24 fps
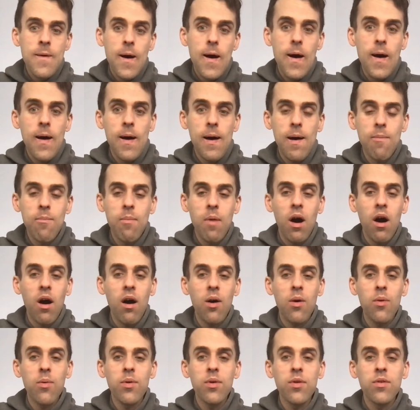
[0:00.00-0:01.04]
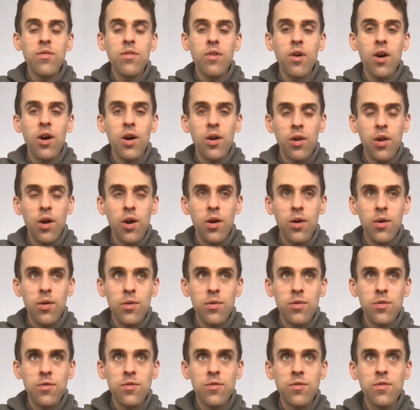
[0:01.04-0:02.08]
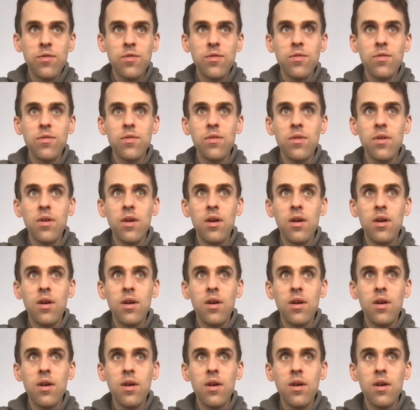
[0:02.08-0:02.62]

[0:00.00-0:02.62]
Um, I was diagnosed